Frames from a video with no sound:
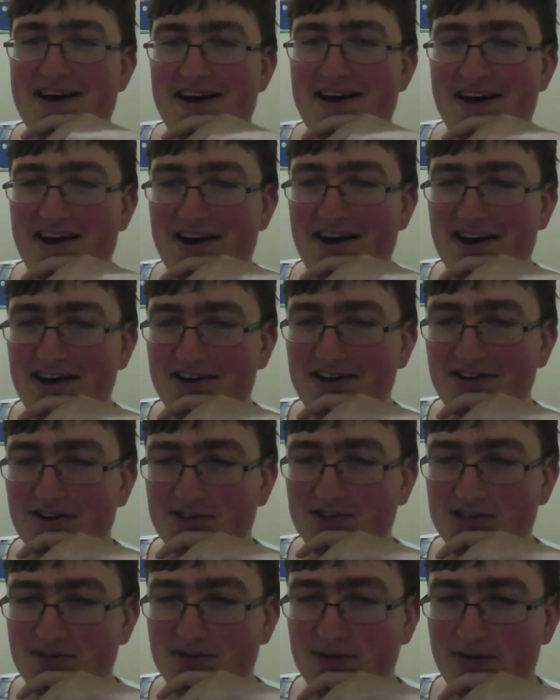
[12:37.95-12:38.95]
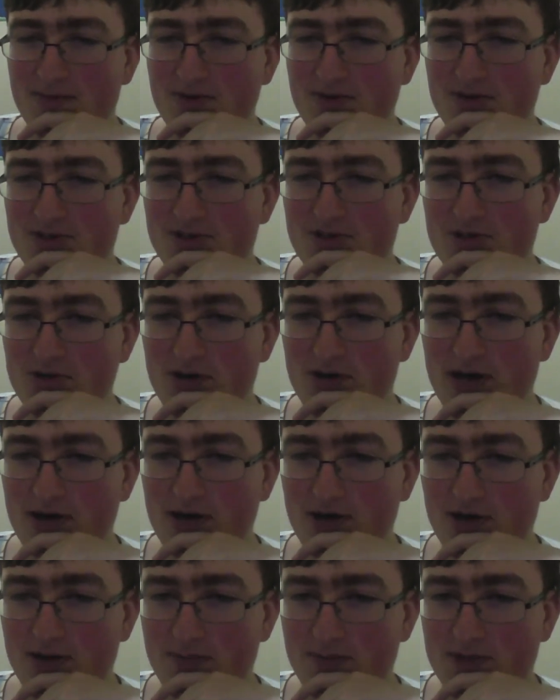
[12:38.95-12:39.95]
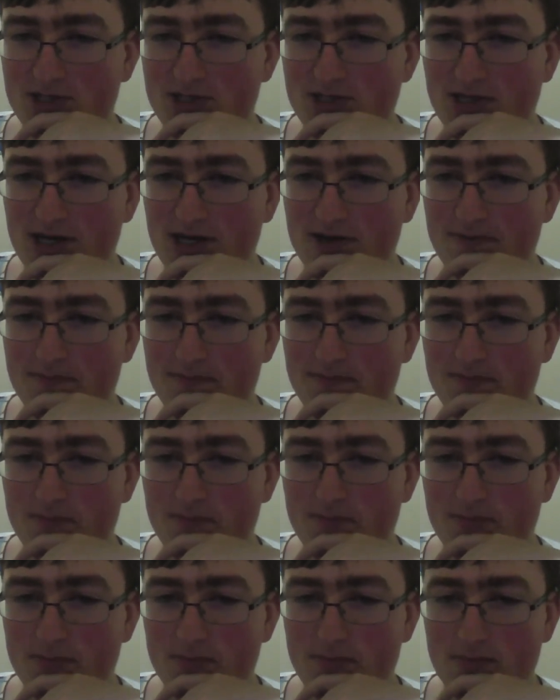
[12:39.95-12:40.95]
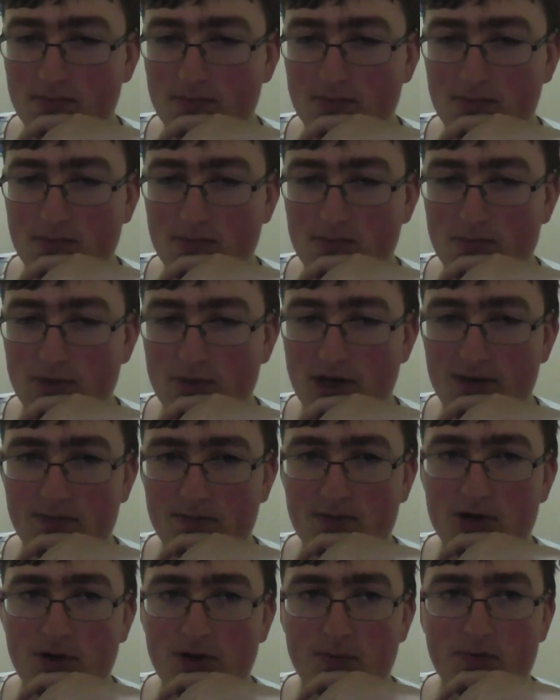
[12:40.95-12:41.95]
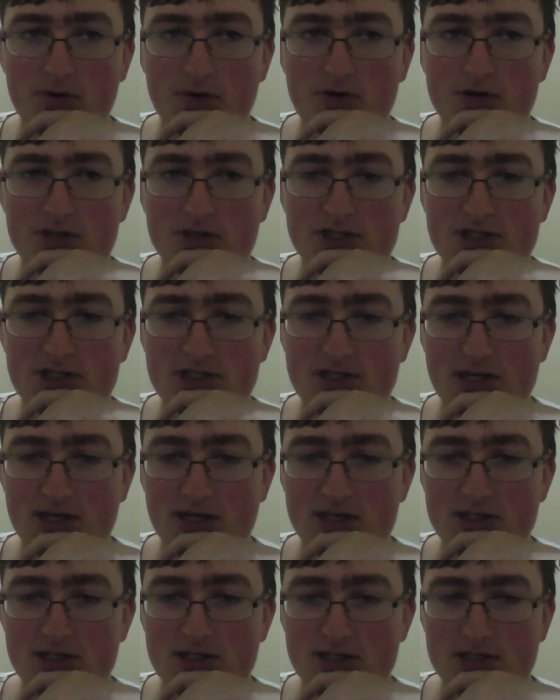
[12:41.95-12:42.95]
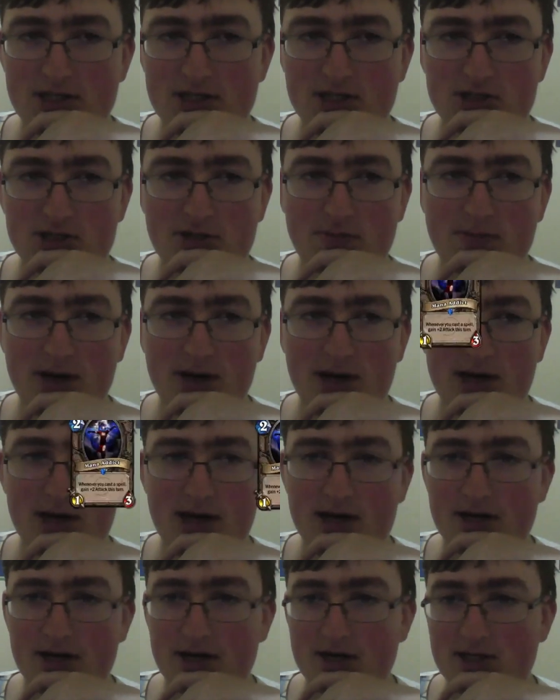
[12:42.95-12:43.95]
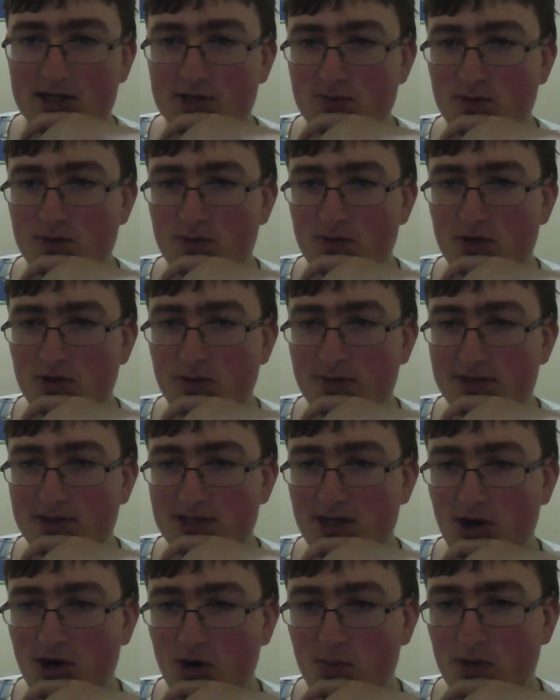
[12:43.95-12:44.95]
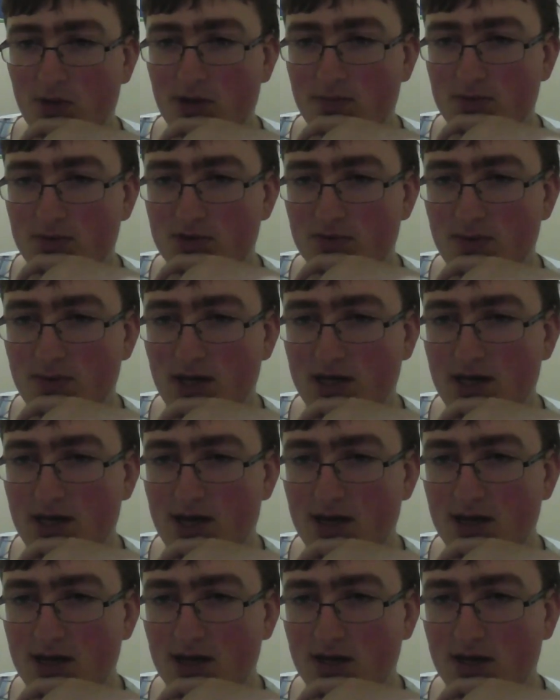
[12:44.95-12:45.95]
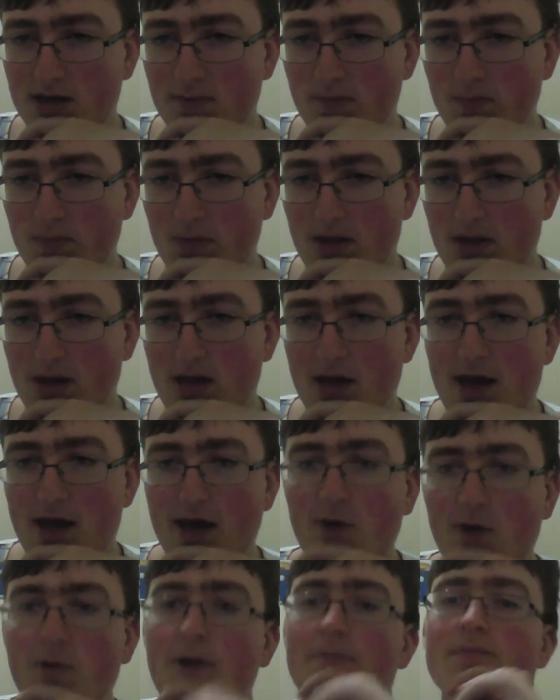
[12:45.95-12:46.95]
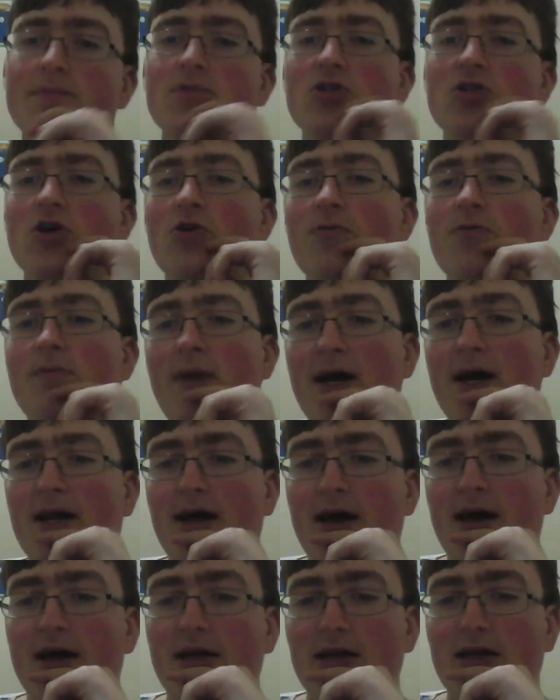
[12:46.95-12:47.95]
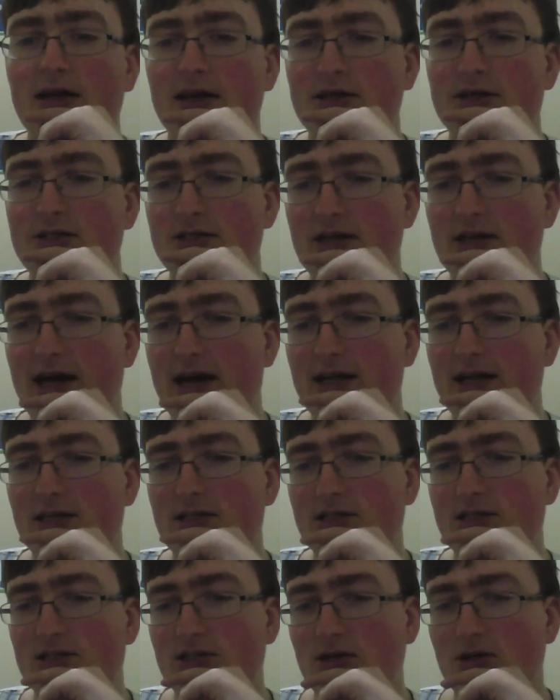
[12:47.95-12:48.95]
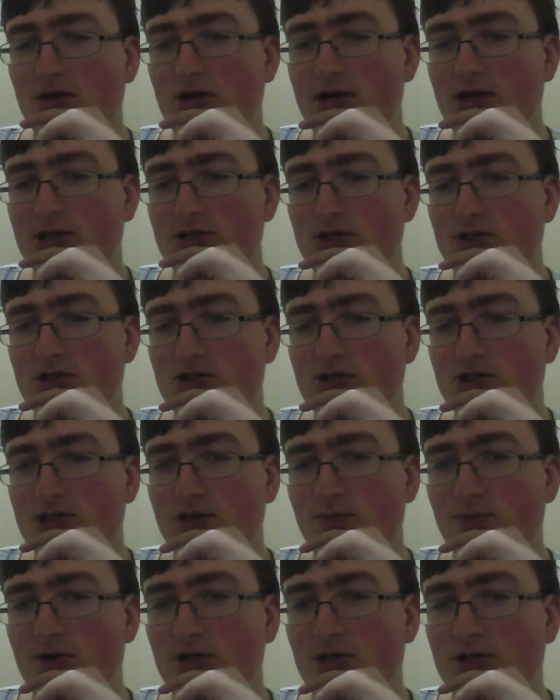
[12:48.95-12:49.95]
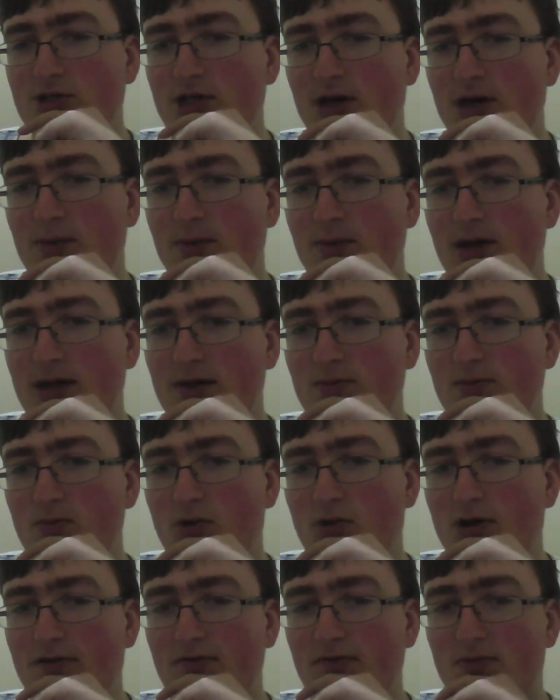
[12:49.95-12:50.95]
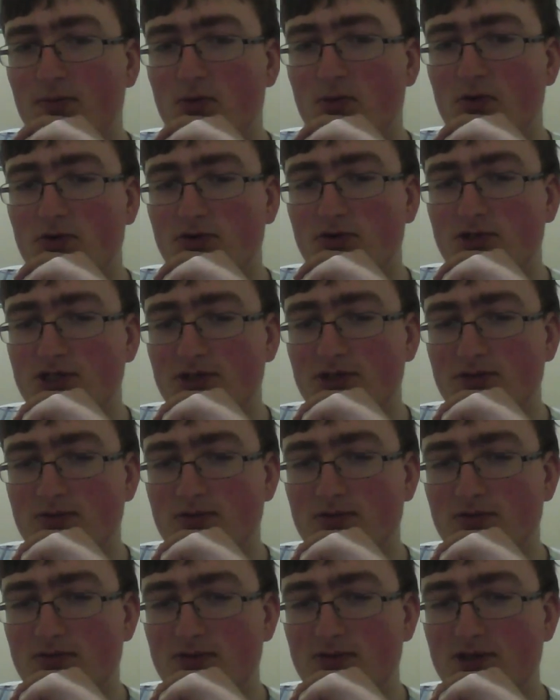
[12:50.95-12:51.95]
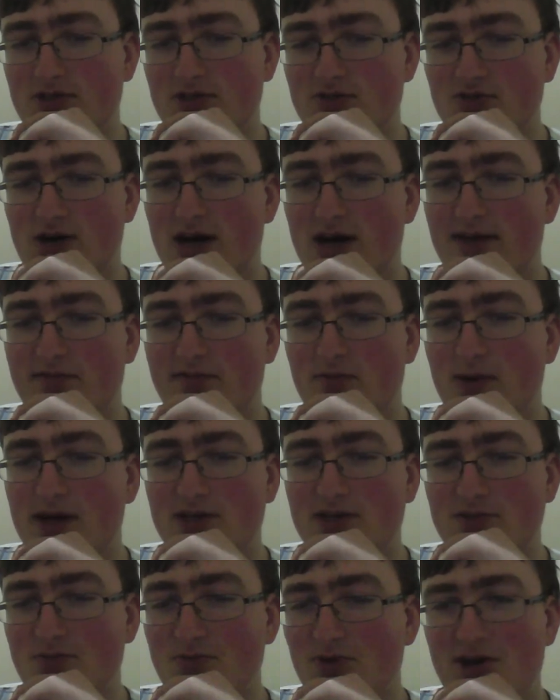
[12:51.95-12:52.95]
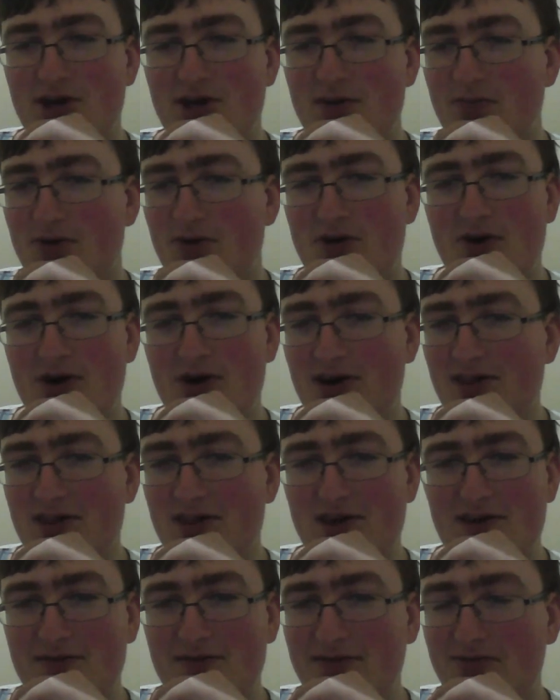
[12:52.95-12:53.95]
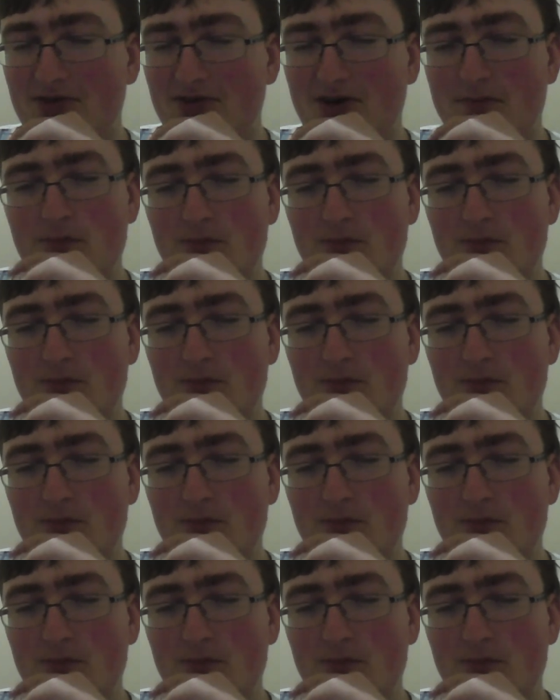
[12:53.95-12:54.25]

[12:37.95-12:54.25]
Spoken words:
Not something I'm used to. How did I miss that? Yep, number 6 is actually Mana Addict, as we pull up a terrible image of Mana Addict. Anyway, so Mana Addict, and alright, so as soon as I bring this up, in one of the most contrived ways of bringing up a card I think I've ever done.